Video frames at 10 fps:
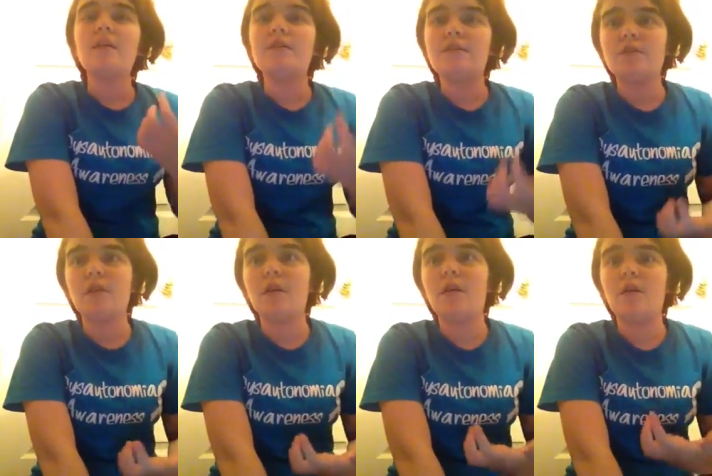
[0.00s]

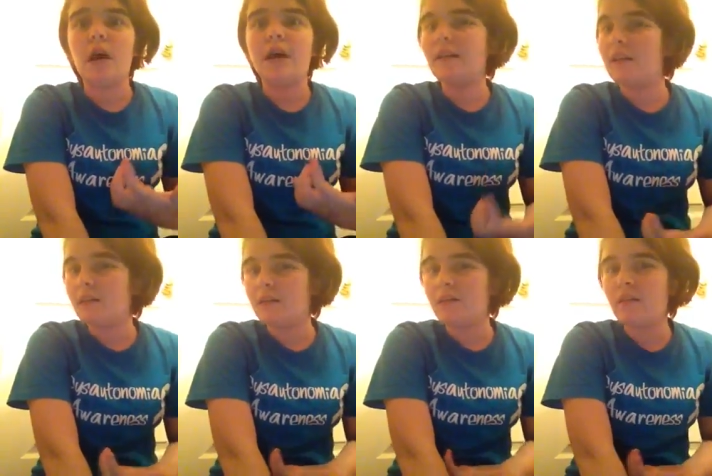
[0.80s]
So I
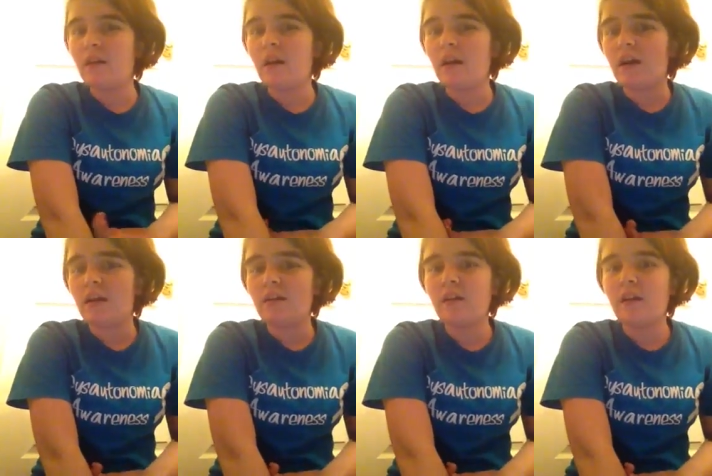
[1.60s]
didn't.
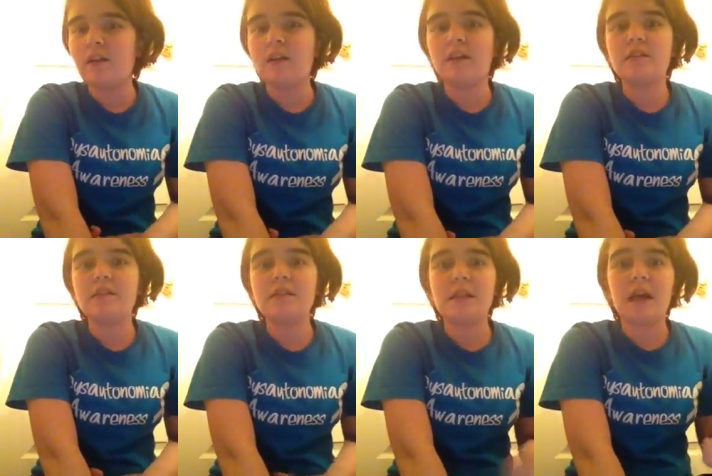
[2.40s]
I, I didn't
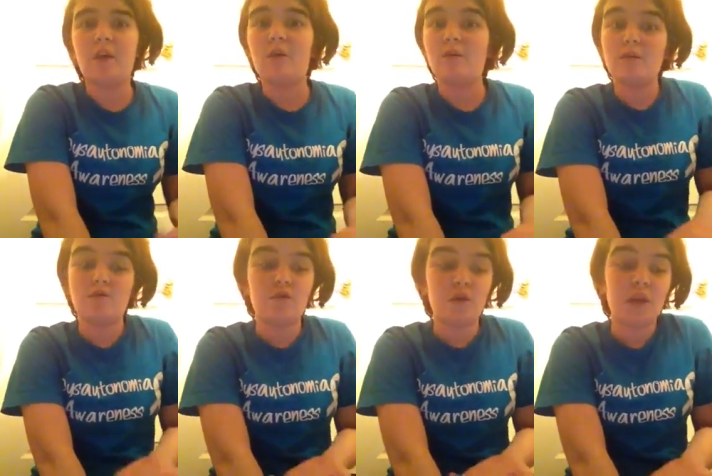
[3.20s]
see how it was
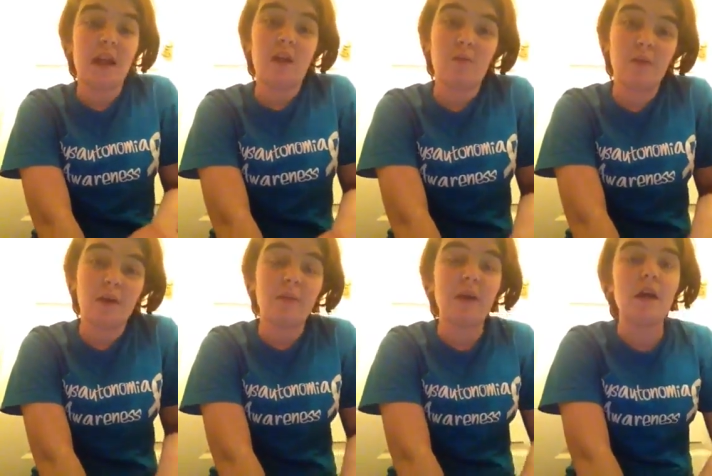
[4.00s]
fully
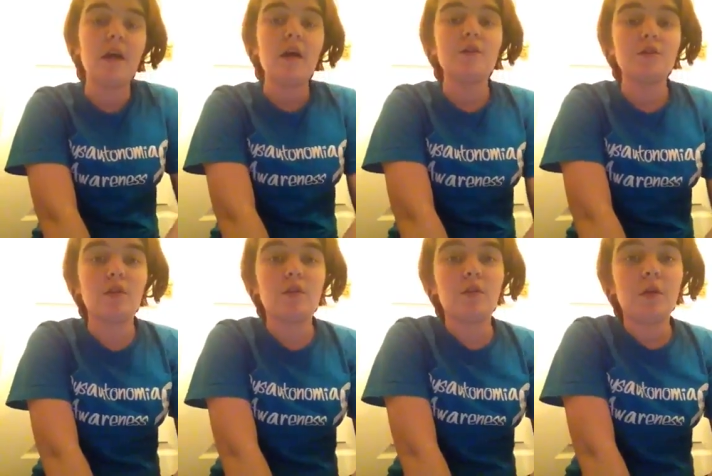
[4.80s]
helping me.
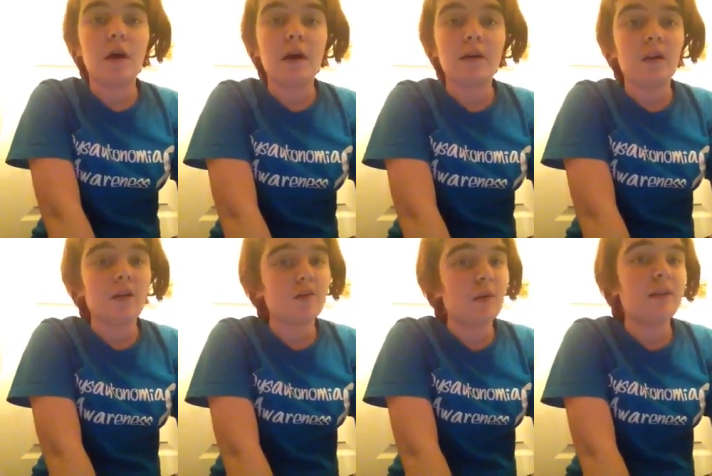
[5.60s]
So I
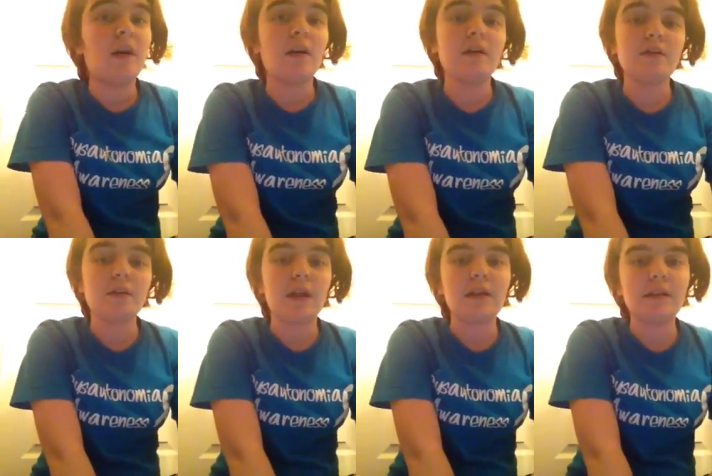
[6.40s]
talked to my doctors
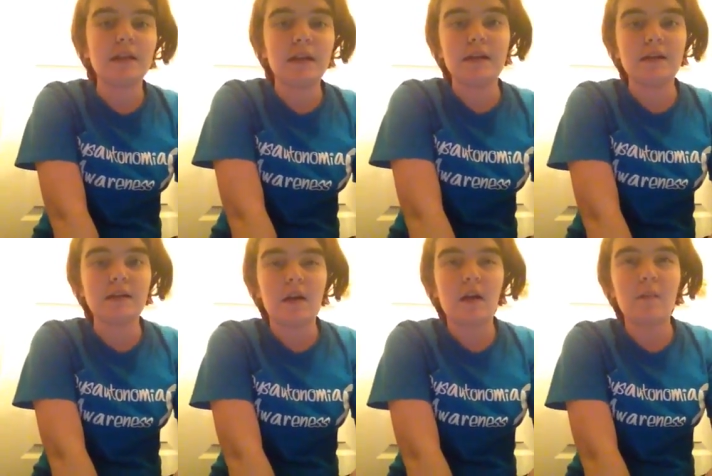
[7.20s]
and I decided to
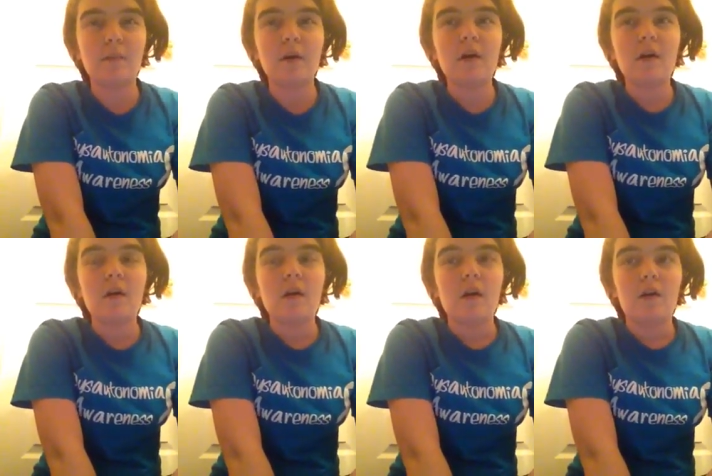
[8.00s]
stop
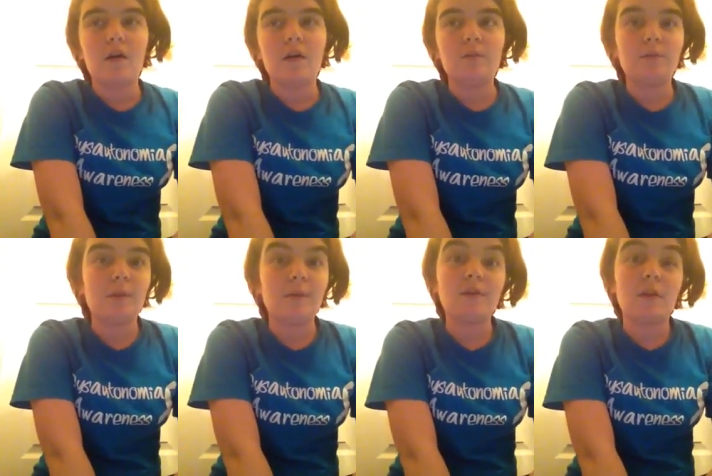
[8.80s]
all, pretty
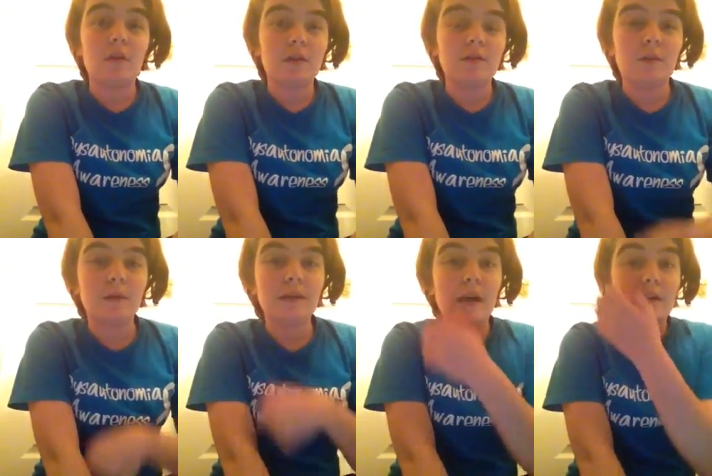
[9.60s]
much all of them
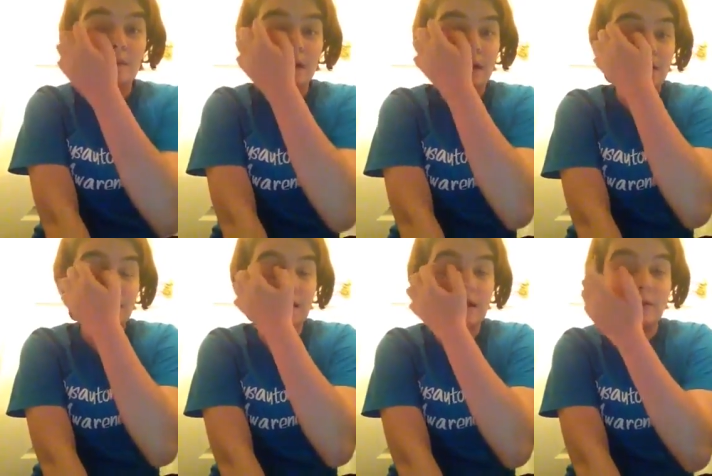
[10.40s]
besides my
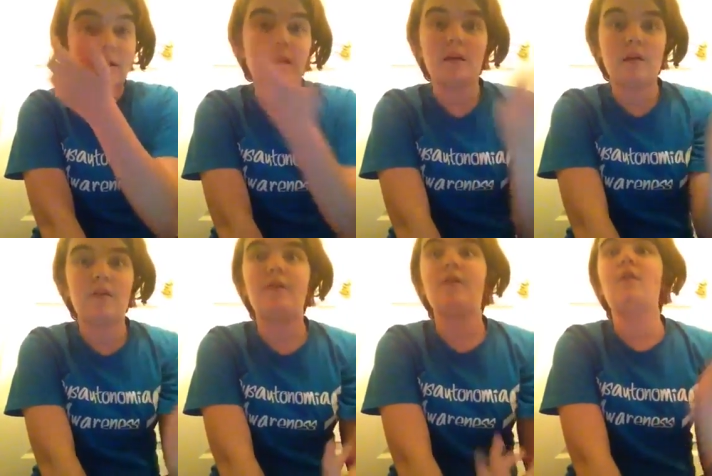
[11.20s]
Nexium and a
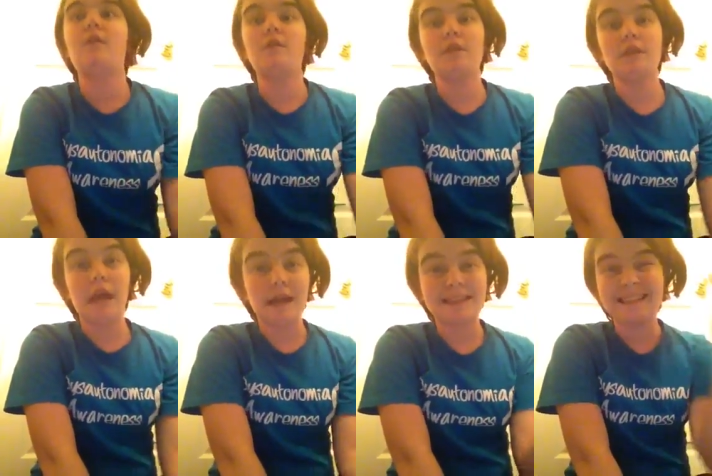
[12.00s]
few others
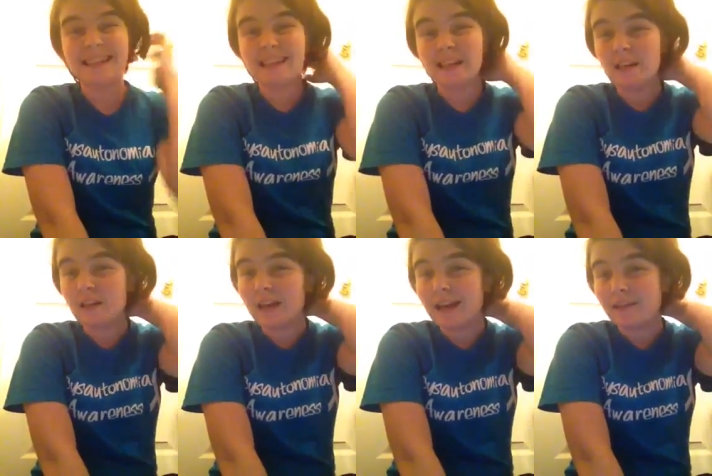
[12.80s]
as needed
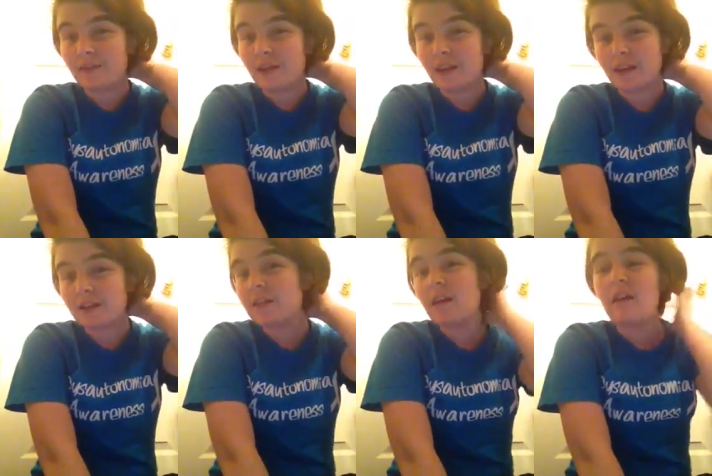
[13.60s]
kind of things.